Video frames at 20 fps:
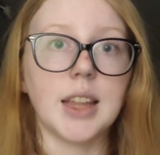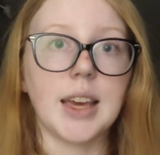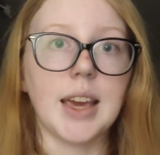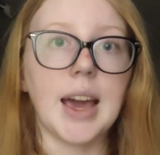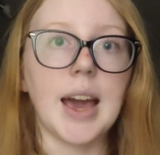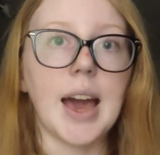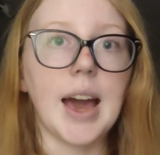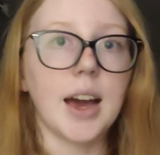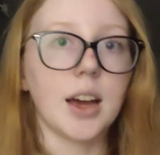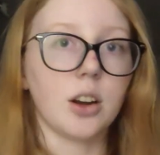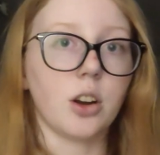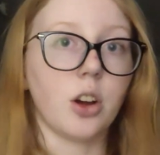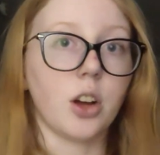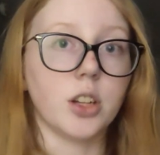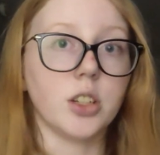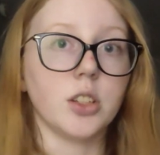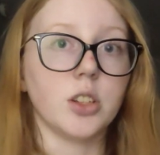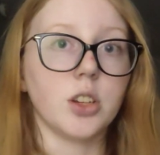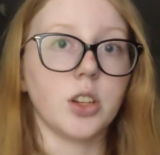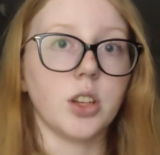They add
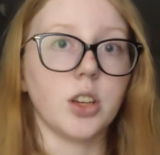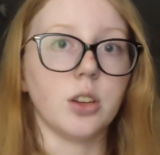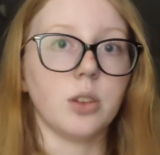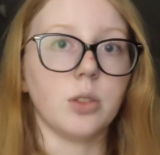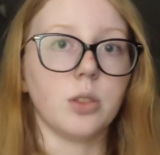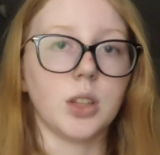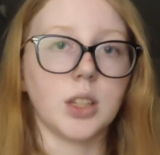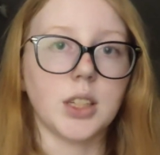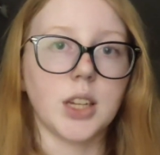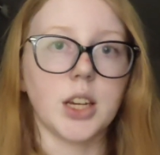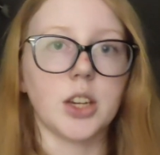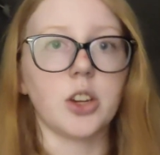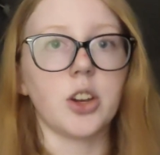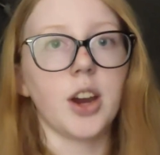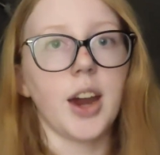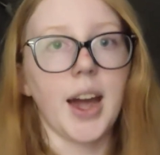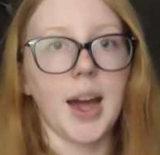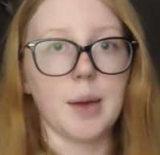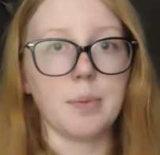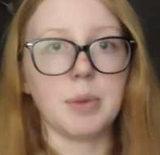on to you. They take
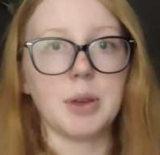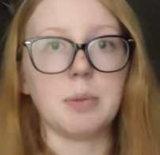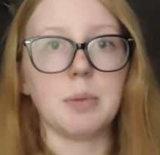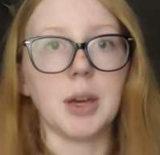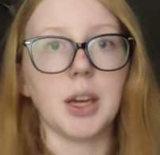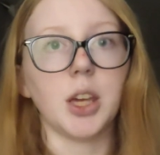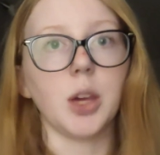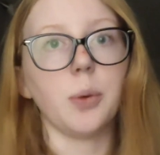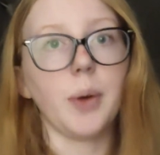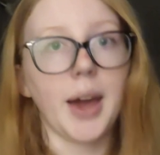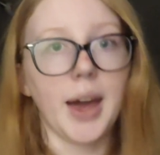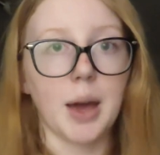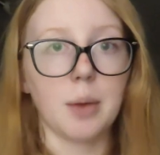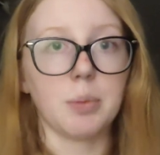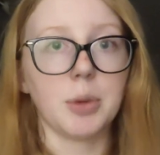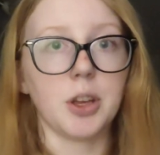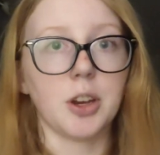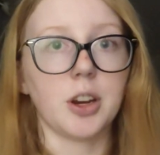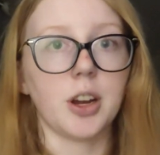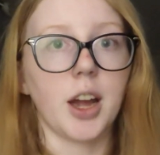your happy, make you
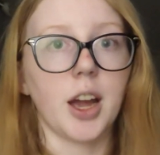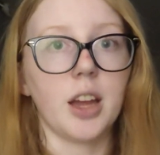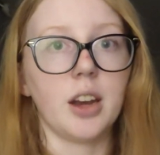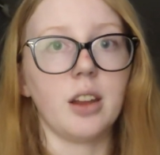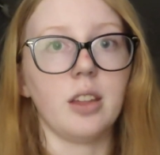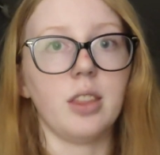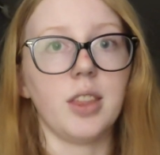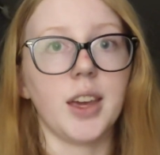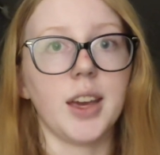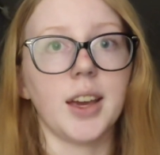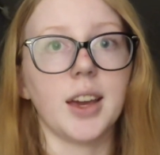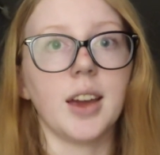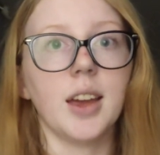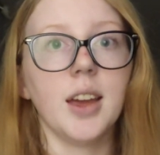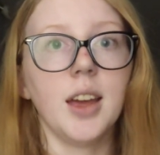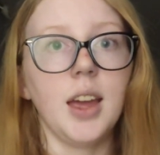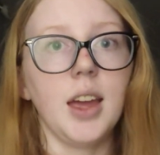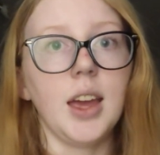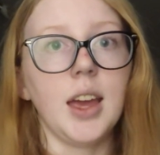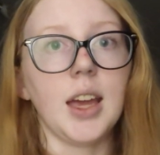happier kind of thing,
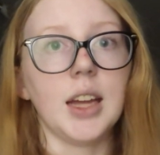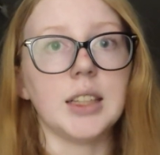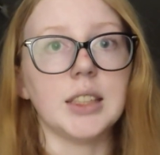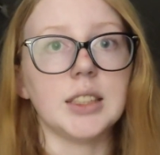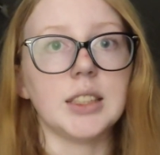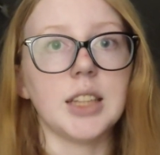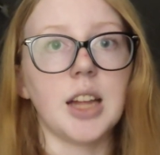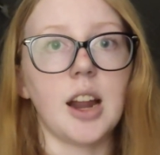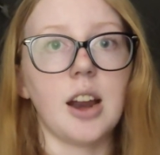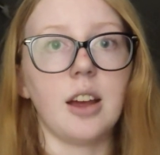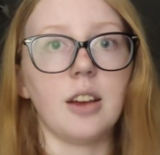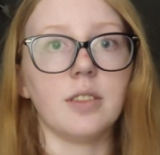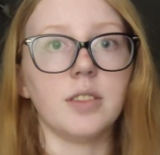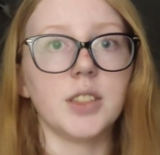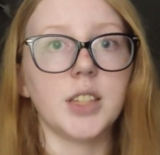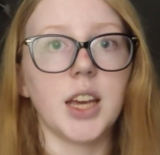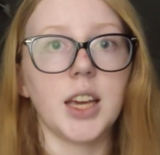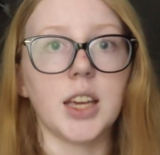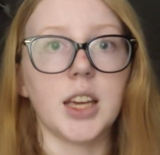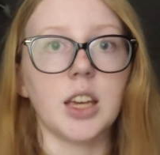instead
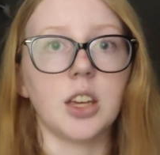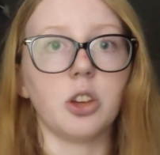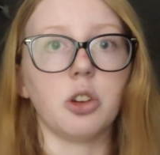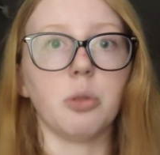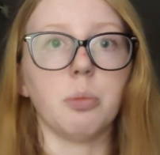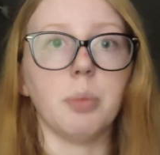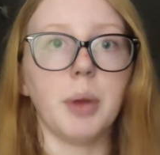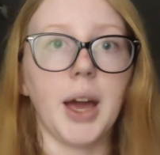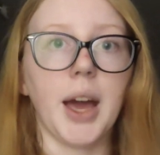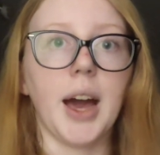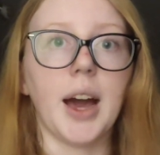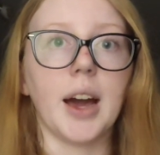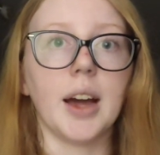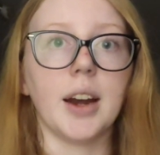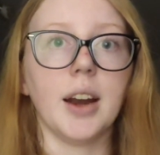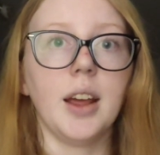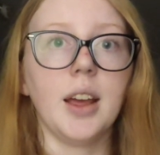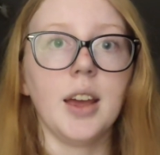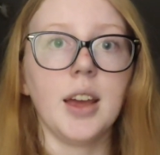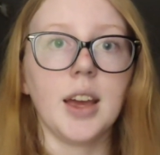of taking your
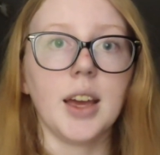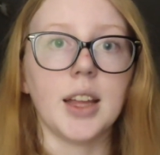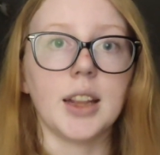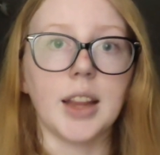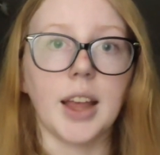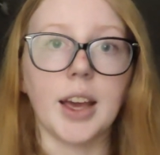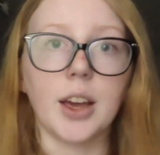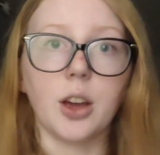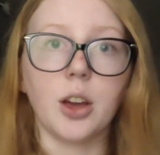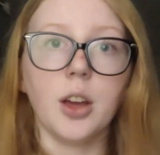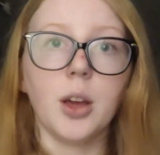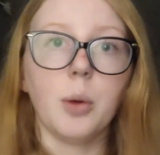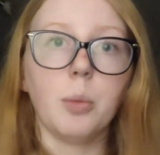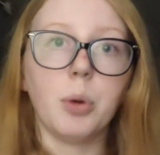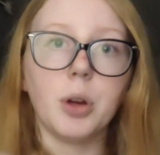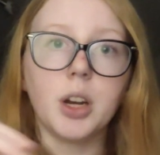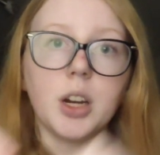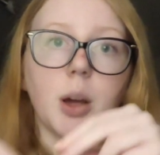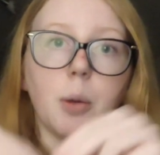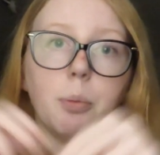bad and like
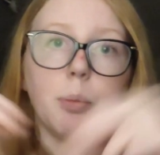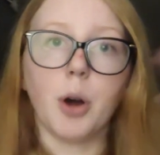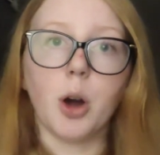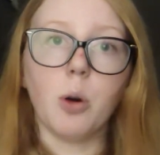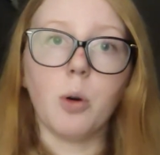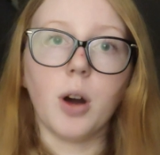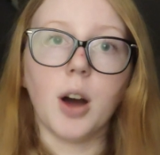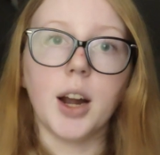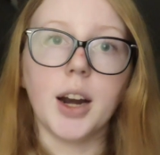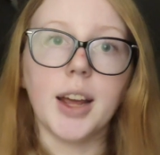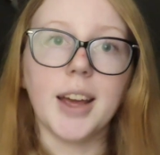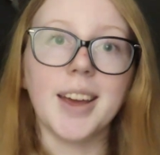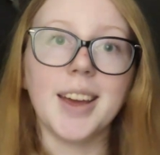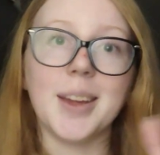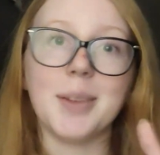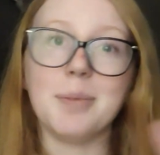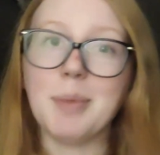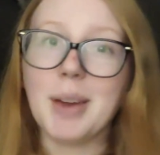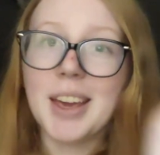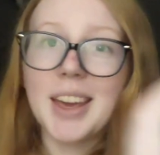putting a bow on it
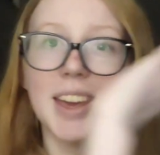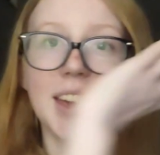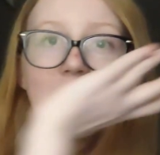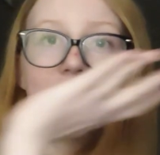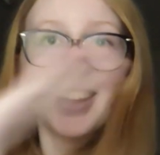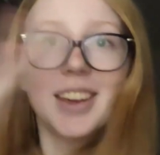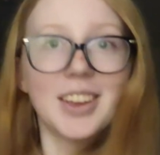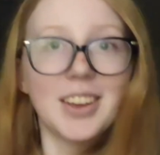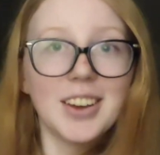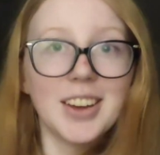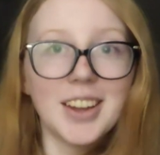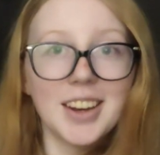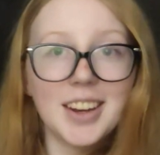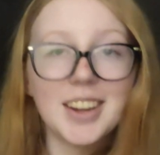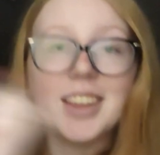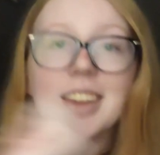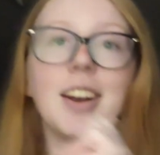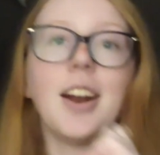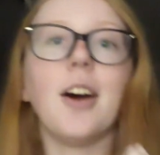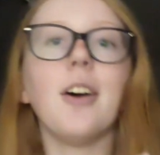and making it good,
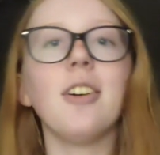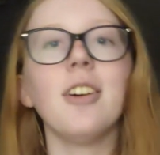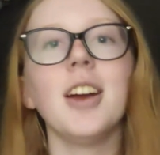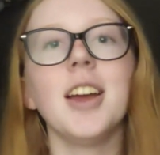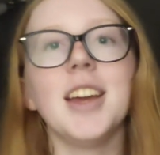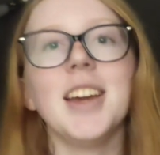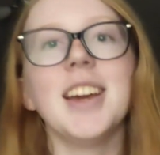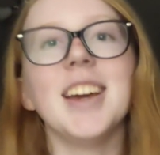you know?